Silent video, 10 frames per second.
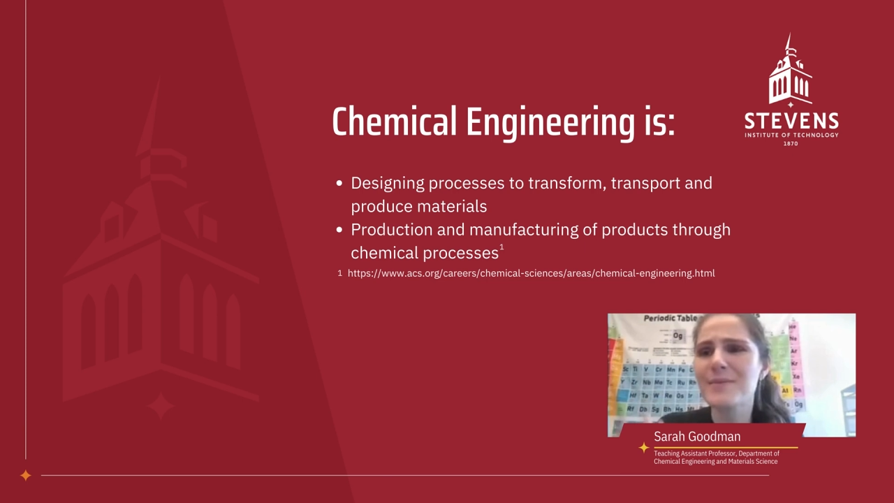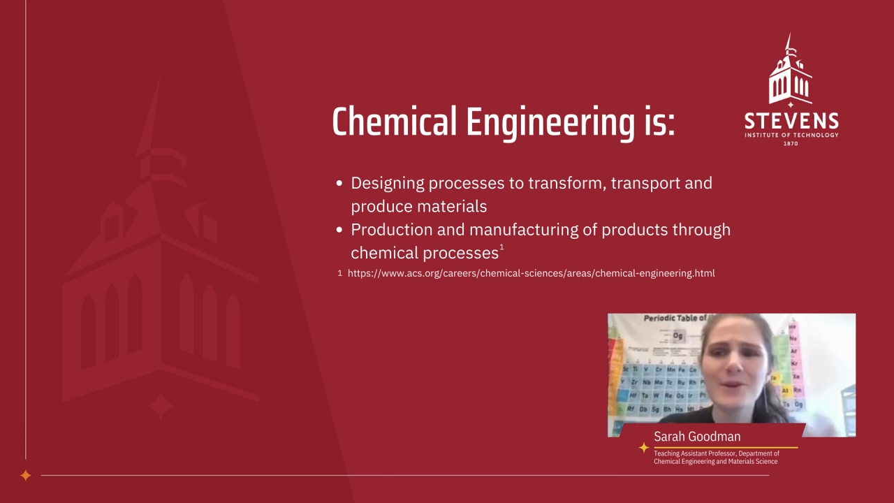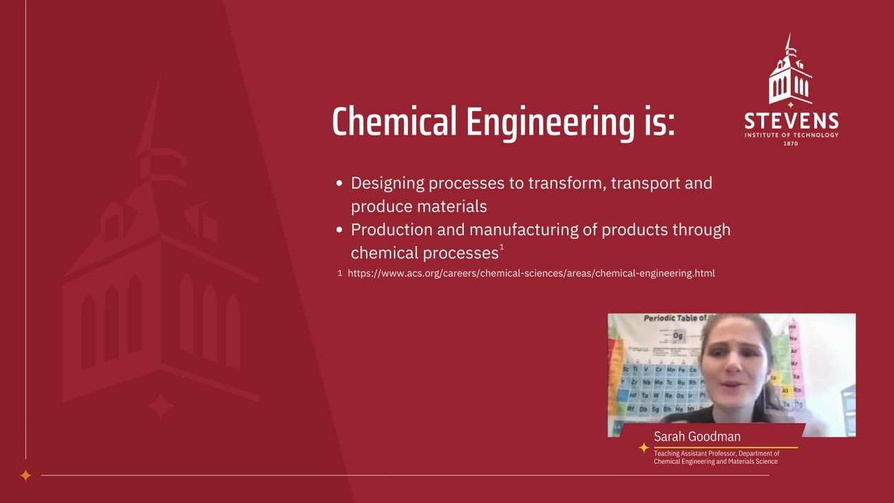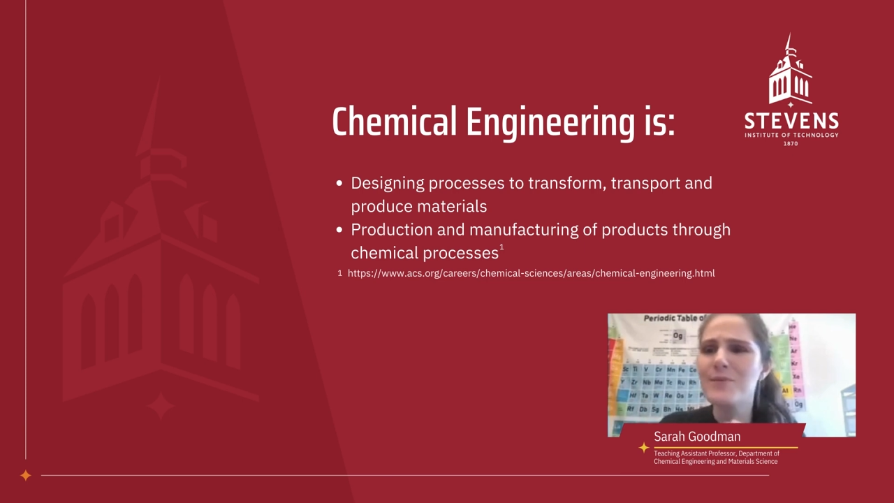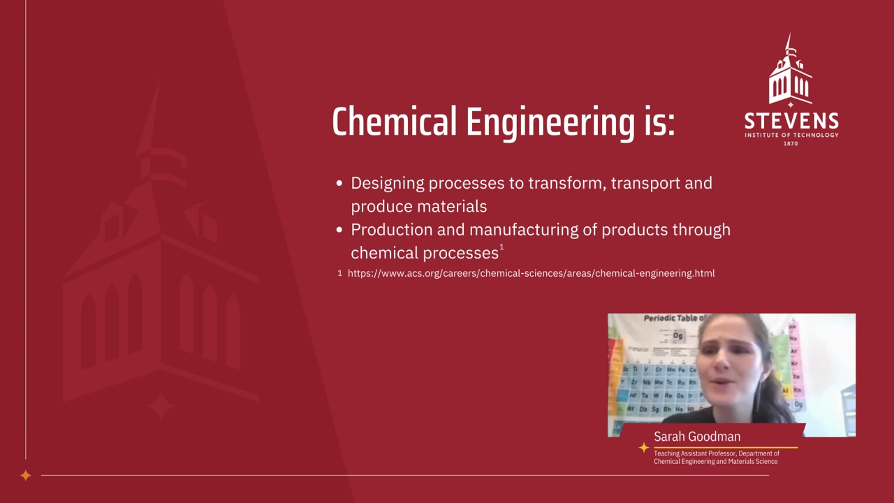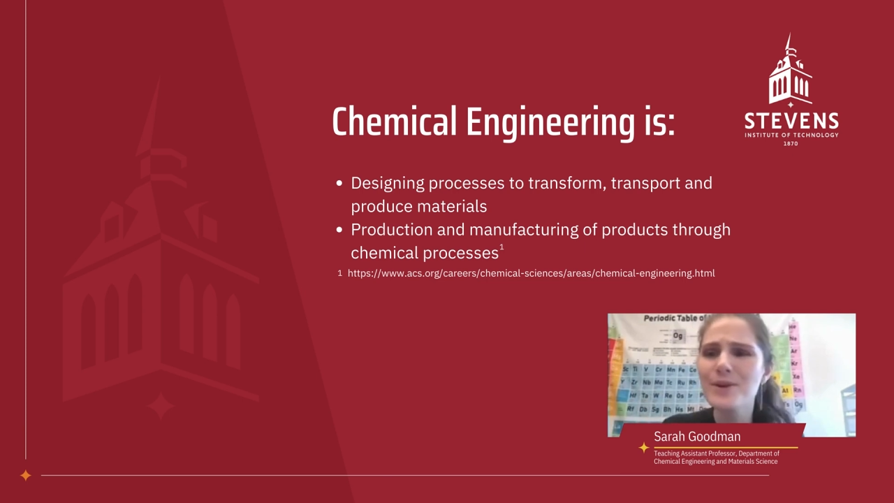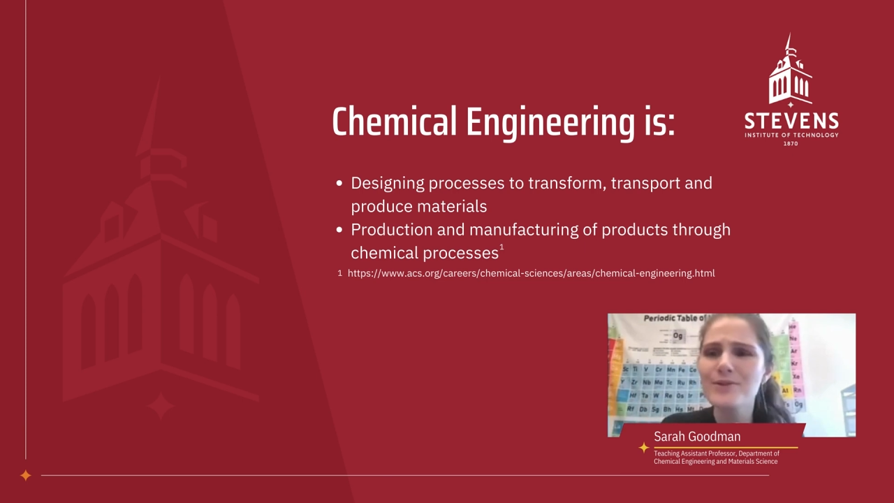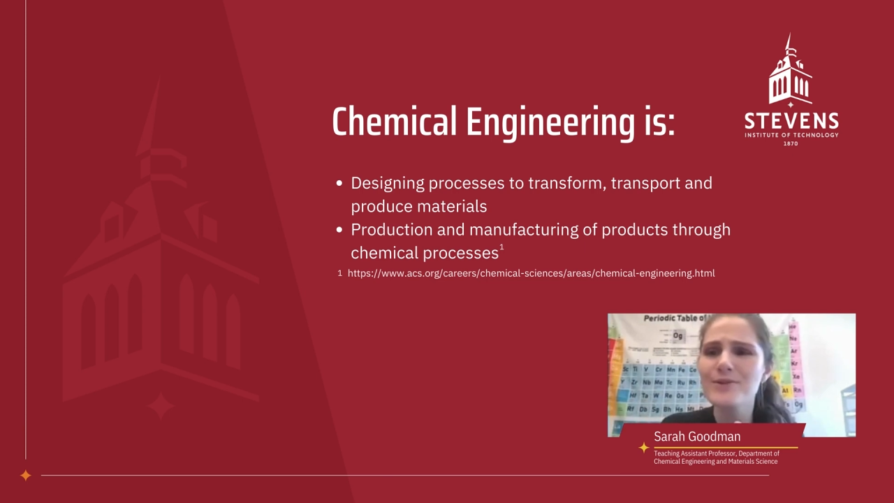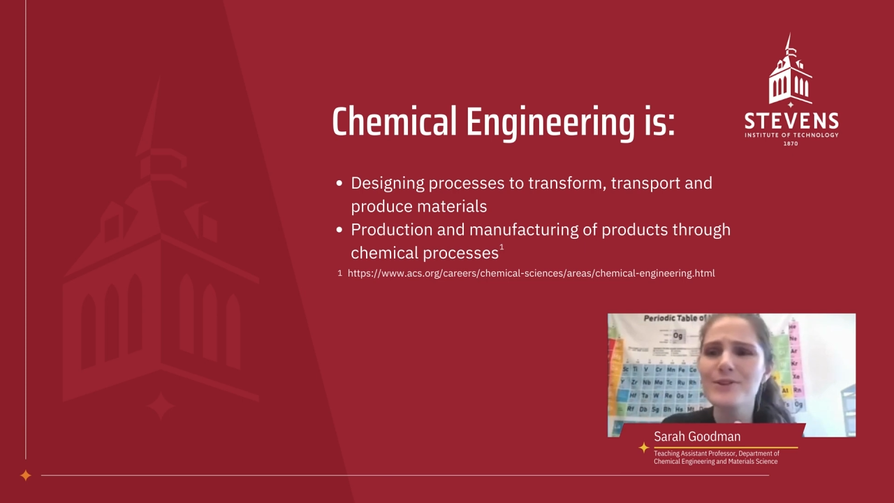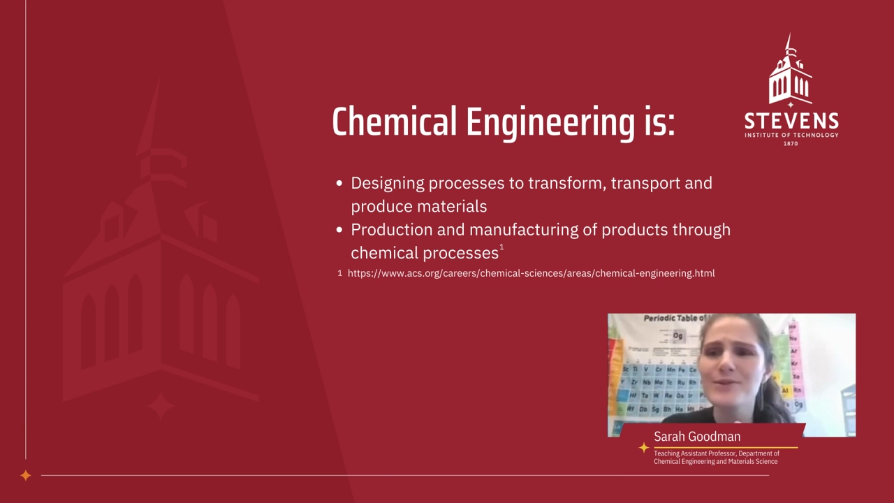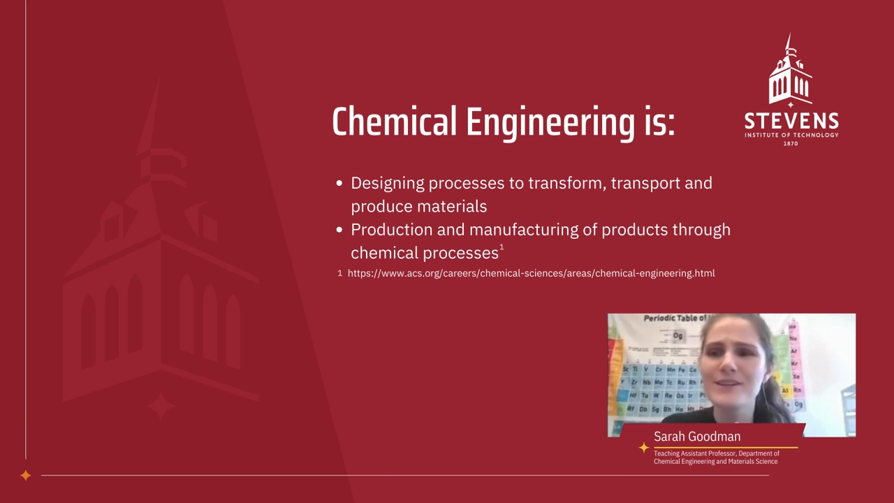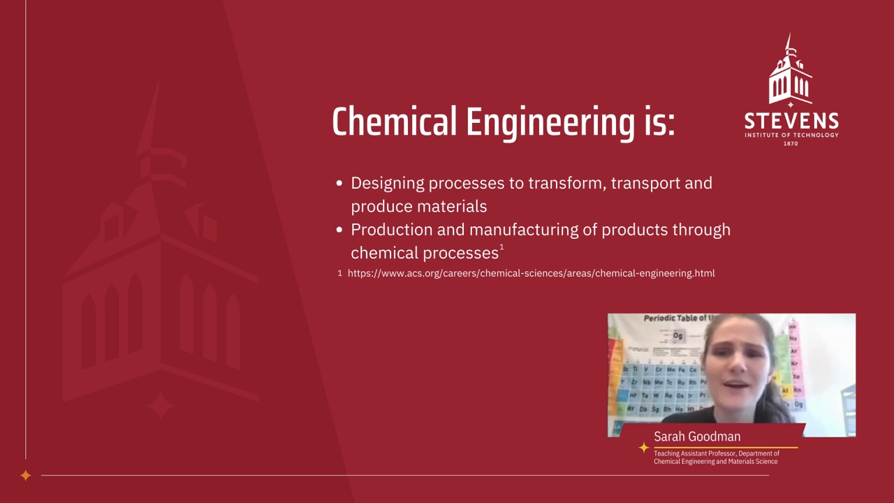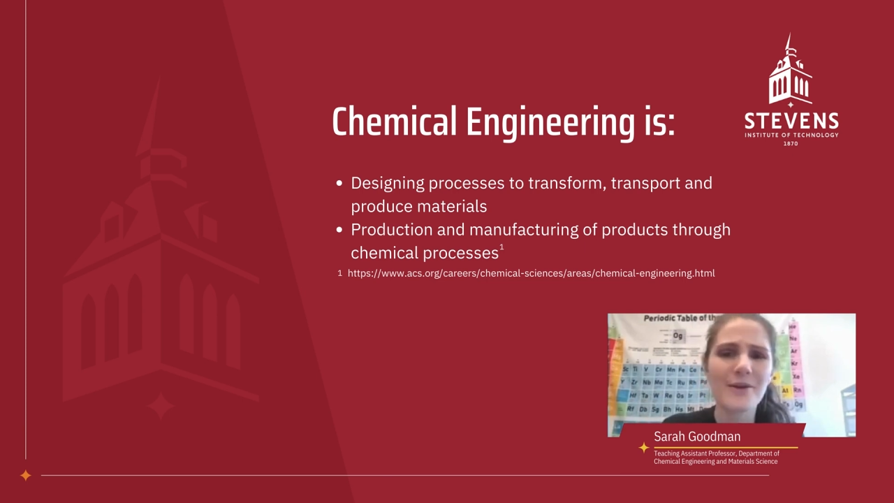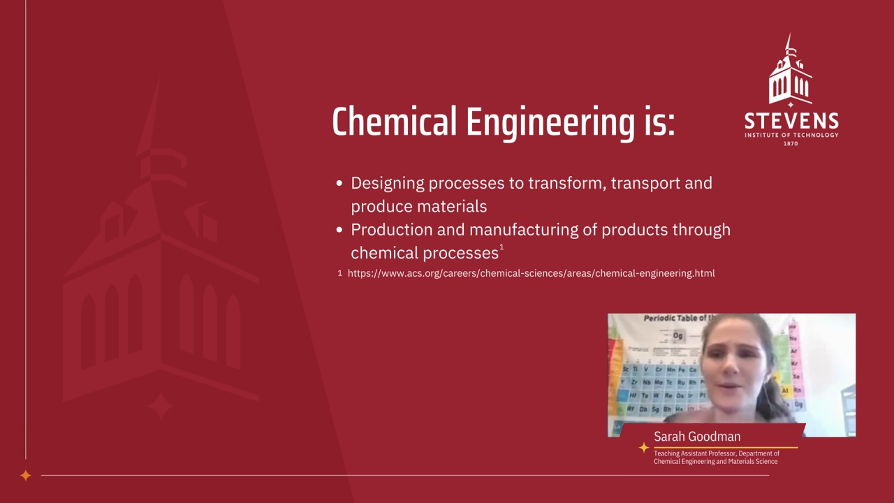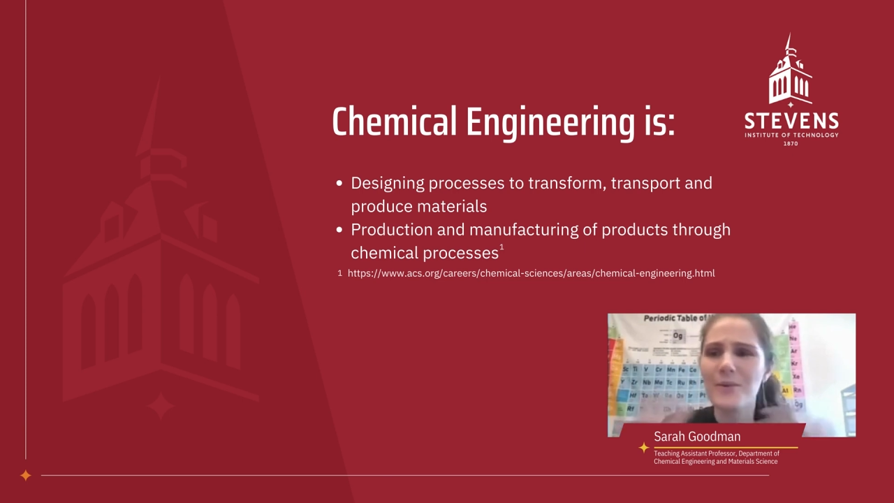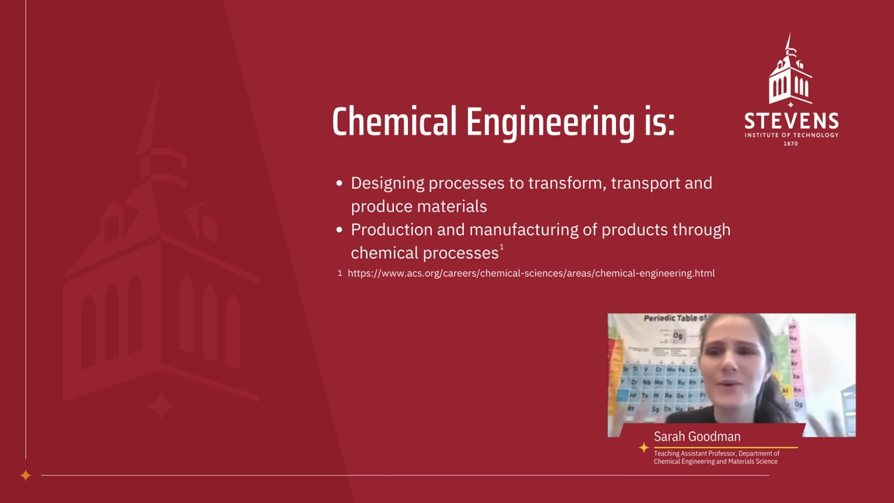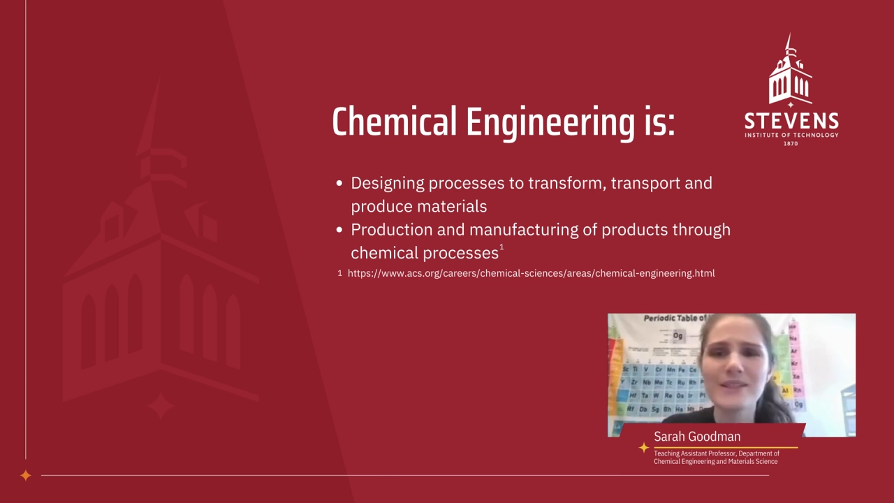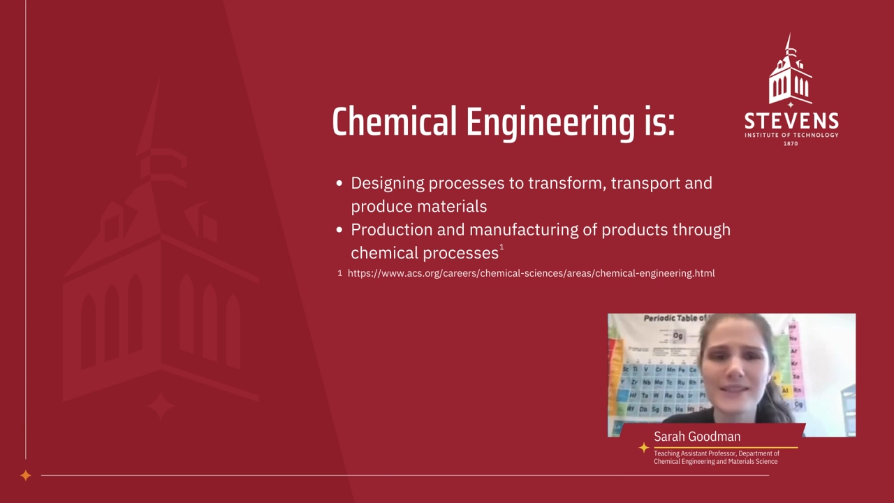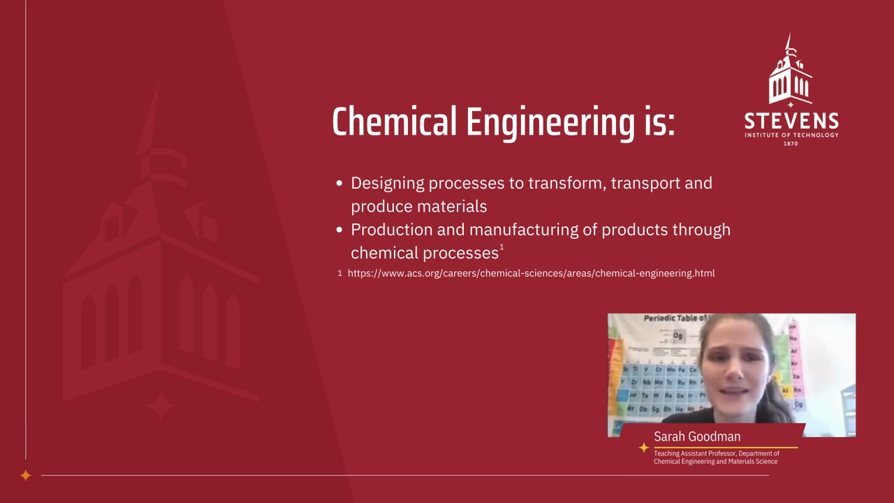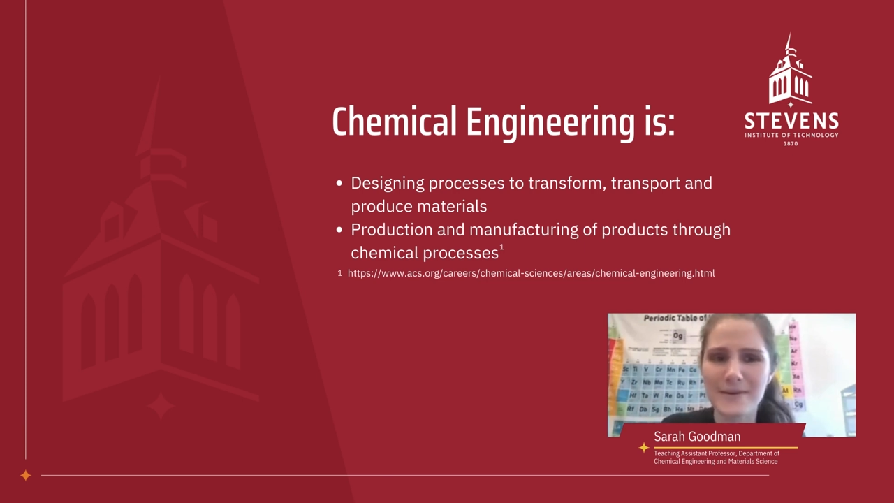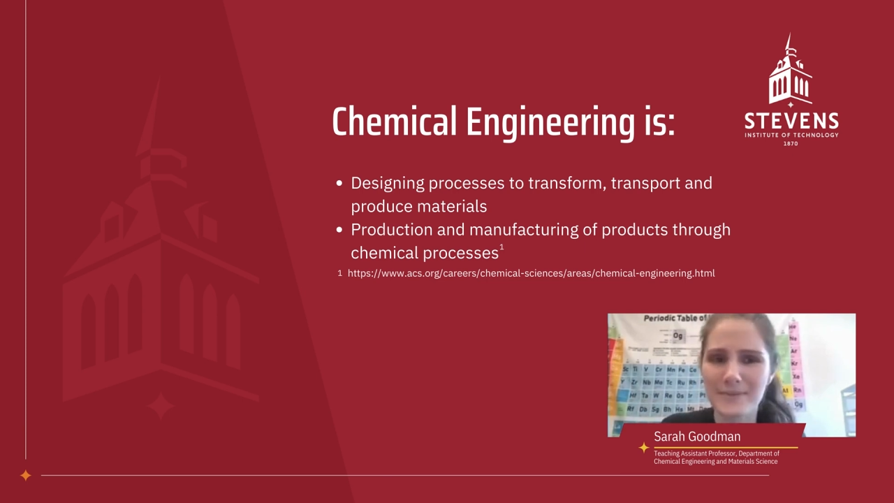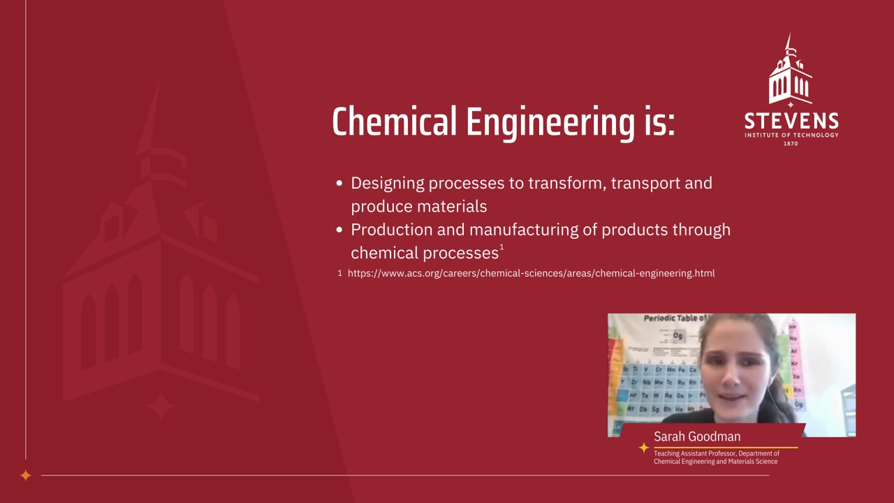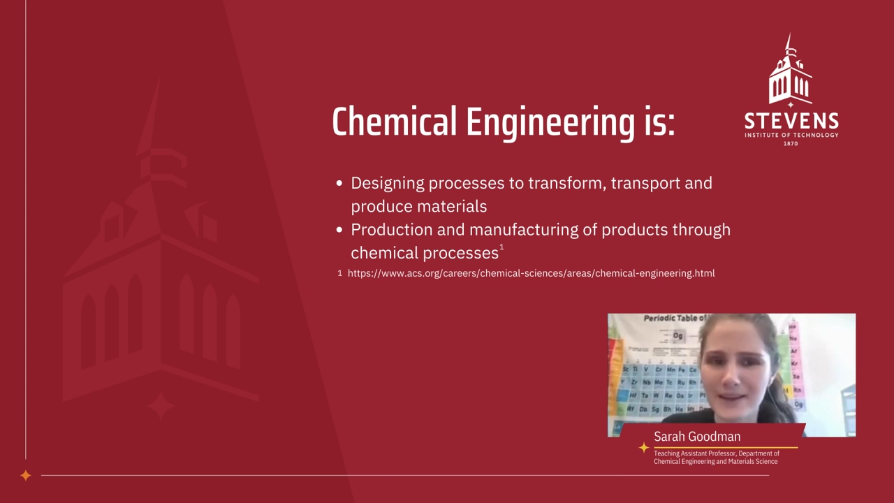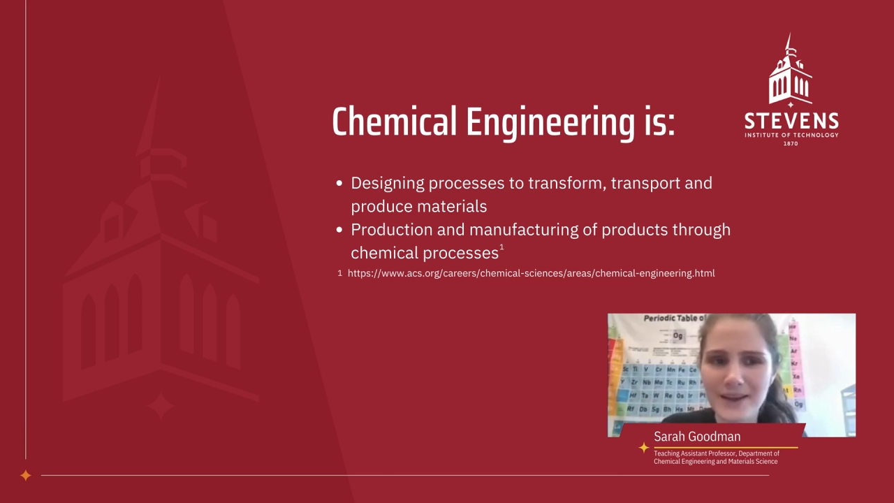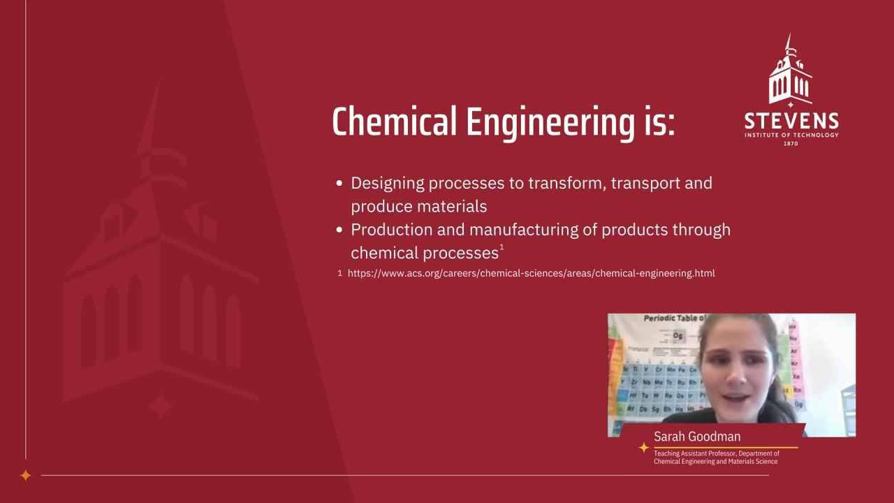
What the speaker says: but when you put those two together, what does that mean?